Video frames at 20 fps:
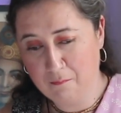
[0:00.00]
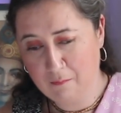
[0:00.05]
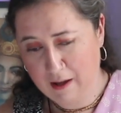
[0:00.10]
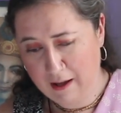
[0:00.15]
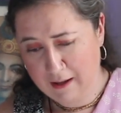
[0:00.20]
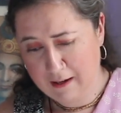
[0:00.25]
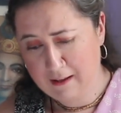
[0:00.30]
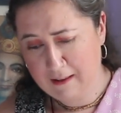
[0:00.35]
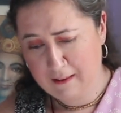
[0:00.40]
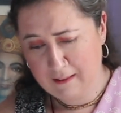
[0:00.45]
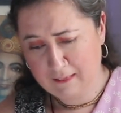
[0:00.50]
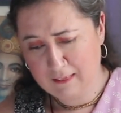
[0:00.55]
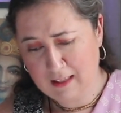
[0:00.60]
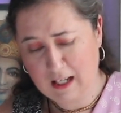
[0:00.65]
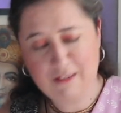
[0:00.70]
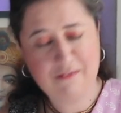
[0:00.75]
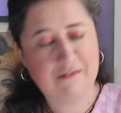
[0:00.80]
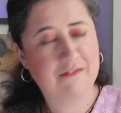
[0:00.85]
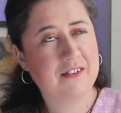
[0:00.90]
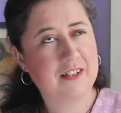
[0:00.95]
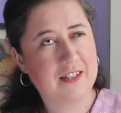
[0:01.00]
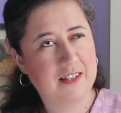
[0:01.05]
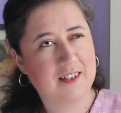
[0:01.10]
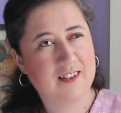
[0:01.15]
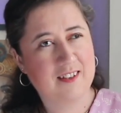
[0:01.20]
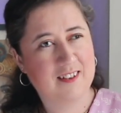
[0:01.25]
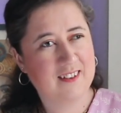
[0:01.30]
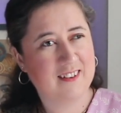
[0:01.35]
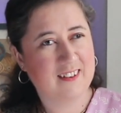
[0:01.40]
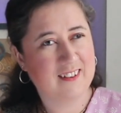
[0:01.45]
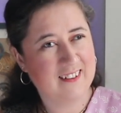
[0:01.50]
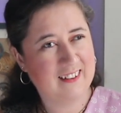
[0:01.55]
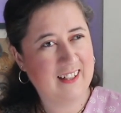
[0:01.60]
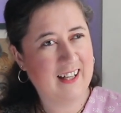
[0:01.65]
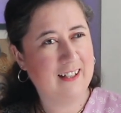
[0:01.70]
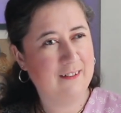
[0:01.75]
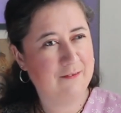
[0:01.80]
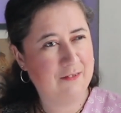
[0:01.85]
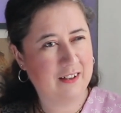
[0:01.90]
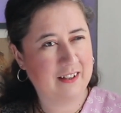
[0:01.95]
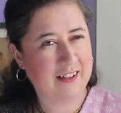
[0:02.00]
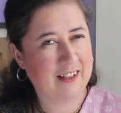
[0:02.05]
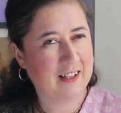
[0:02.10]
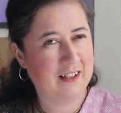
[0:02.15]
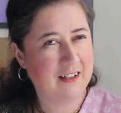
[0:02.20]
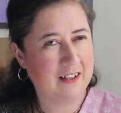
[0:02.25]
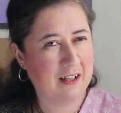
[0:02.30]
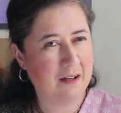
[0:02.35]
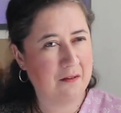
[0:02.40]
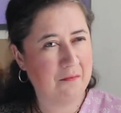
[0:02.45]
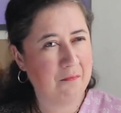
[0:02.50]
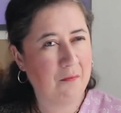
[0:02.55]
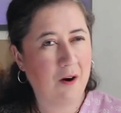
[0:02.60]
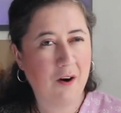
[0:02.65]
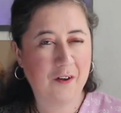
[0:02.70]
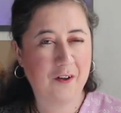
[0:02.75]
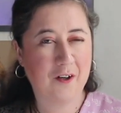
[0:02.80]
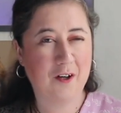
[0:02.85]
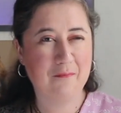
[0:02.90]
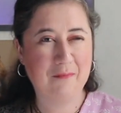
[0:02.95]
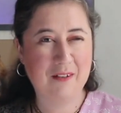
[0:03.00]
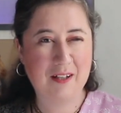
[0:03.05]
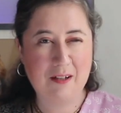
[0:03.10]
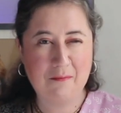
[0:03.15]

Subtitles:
And it left kind of like a mark on me,